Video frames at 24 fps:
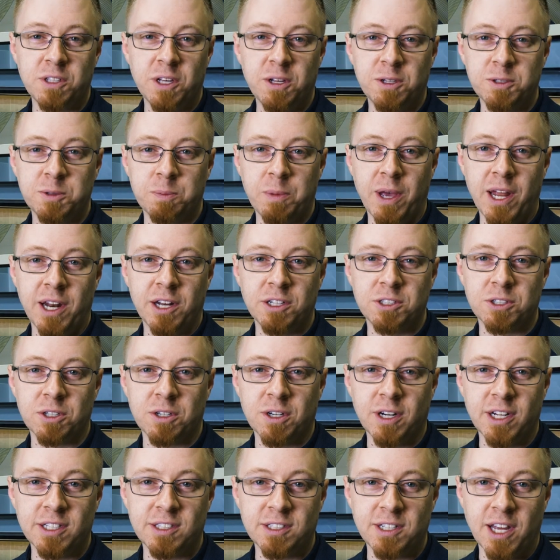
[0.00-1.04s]
Sales
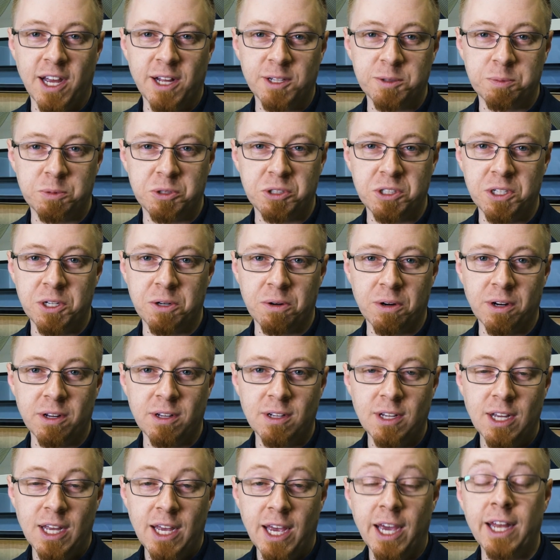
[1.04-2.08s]
Manager at Stiles Machinery,
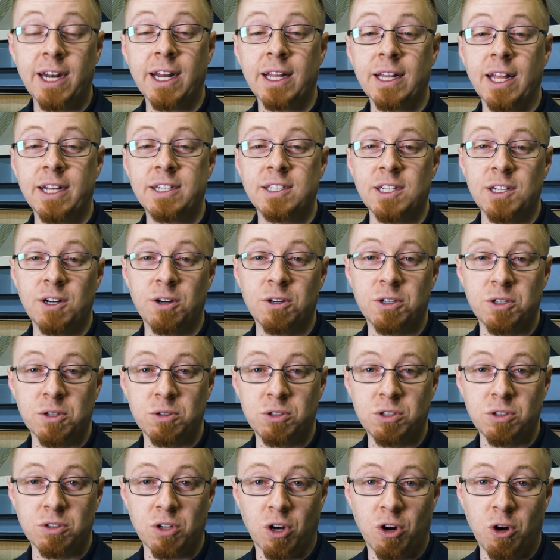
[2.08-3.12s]
and I'd like to
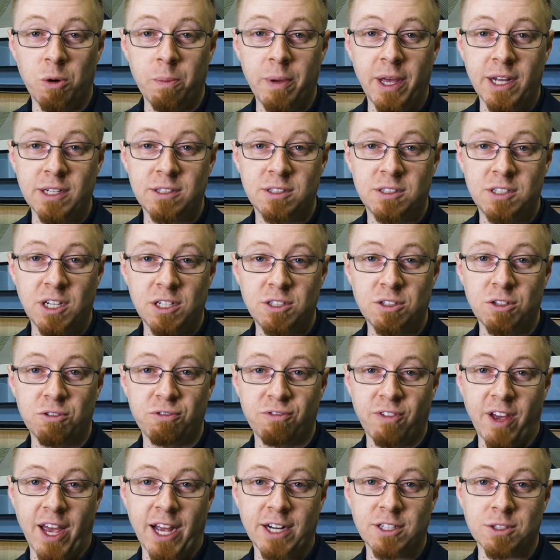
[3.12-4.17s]
introduce you to HOMAG's Digital
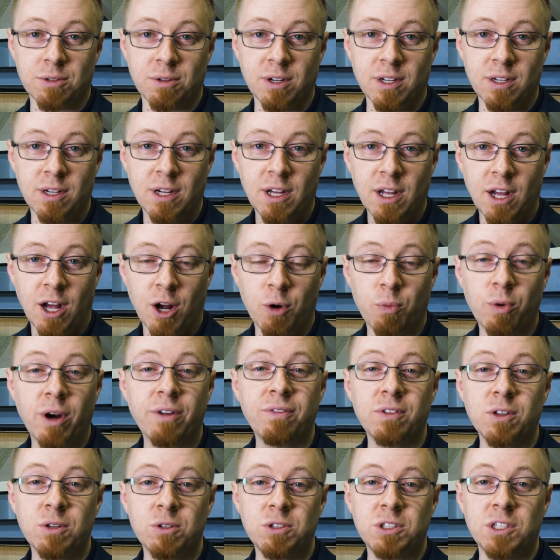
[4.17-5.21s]
Factory, a
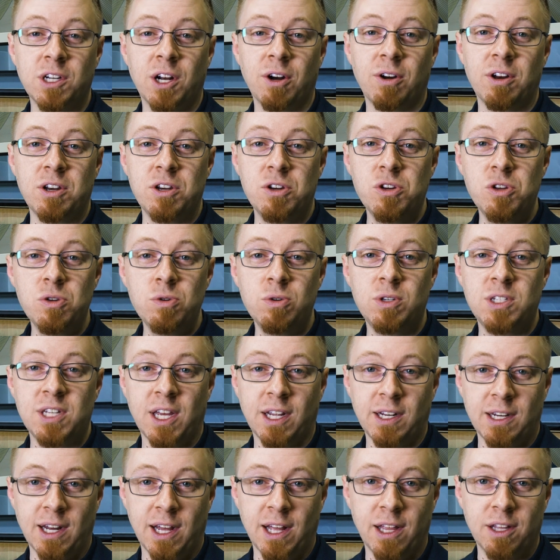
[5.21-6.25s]
revolutionary new
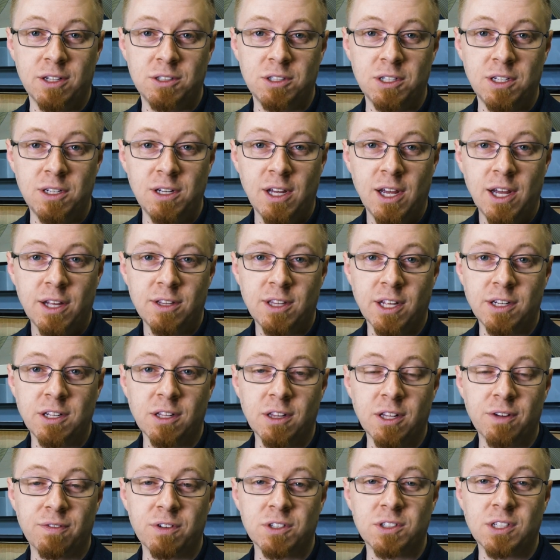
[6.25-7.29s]
technology that
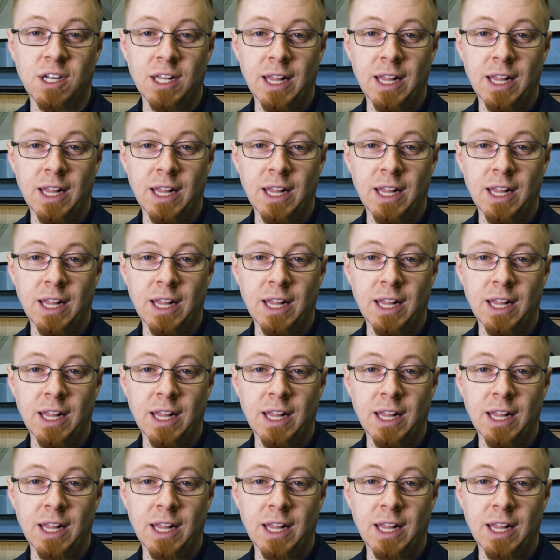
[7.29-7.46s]
delivers